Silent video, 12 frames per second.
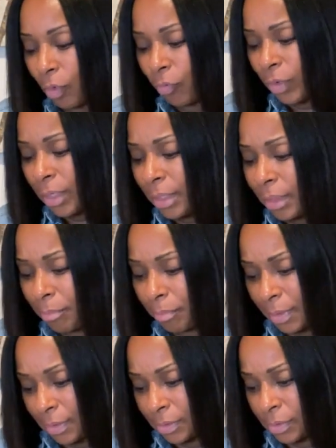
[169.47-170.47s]
written in
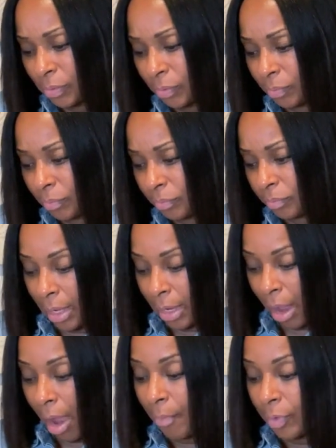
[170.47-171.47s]
pencil.
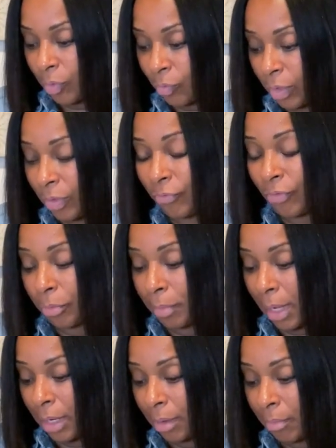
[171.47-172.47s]
I'm going to read
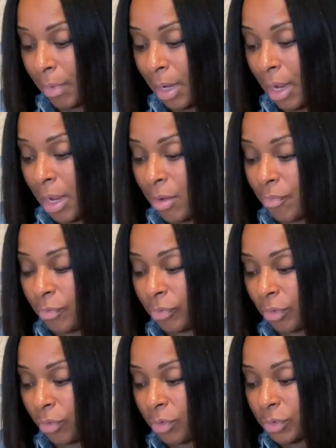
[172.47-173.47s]
verbatim. He,
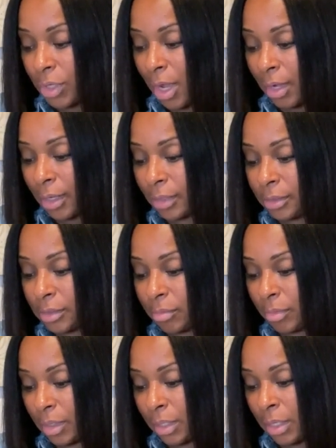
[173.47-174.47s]
the Lord talking to
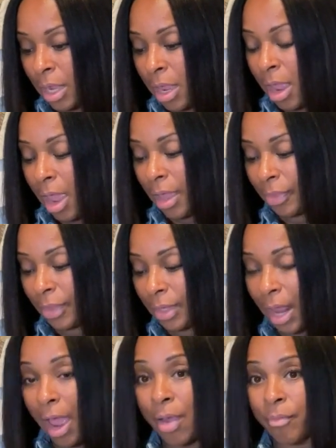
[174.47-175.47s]
me, and
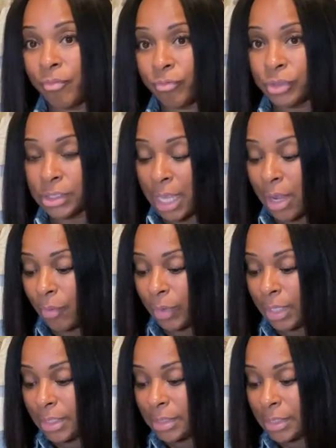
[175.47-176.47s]
then I'm saying what
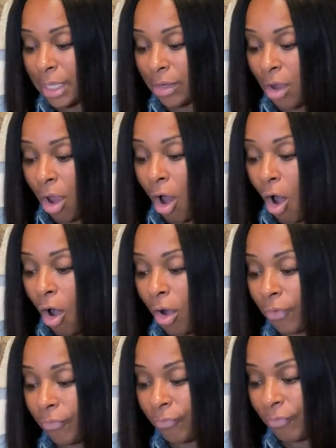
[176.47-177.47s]
he said.
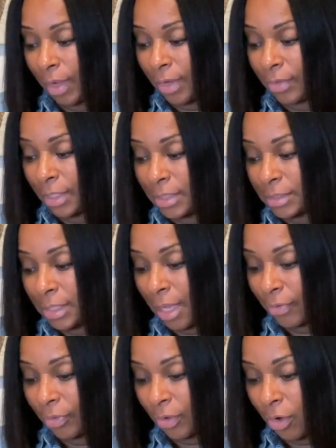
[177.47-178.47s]
Our faith is
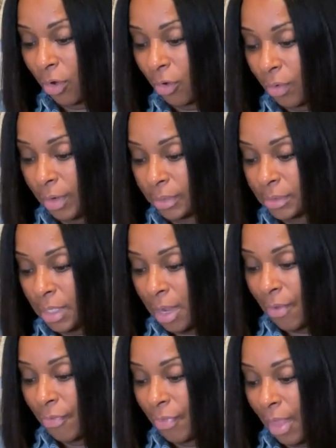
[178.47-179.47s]
like the currents
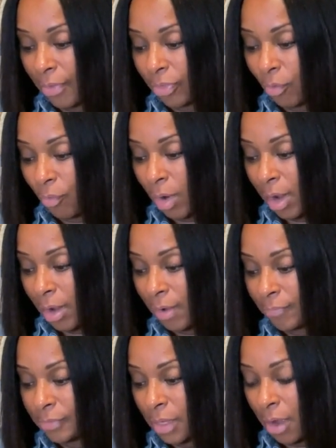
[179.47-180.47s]
that the
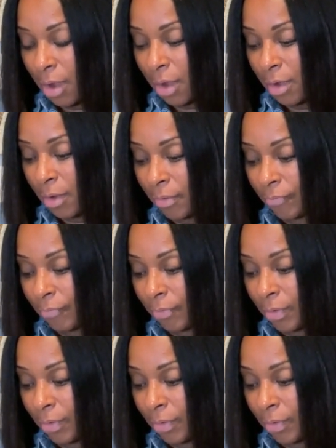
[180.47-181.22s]
waves of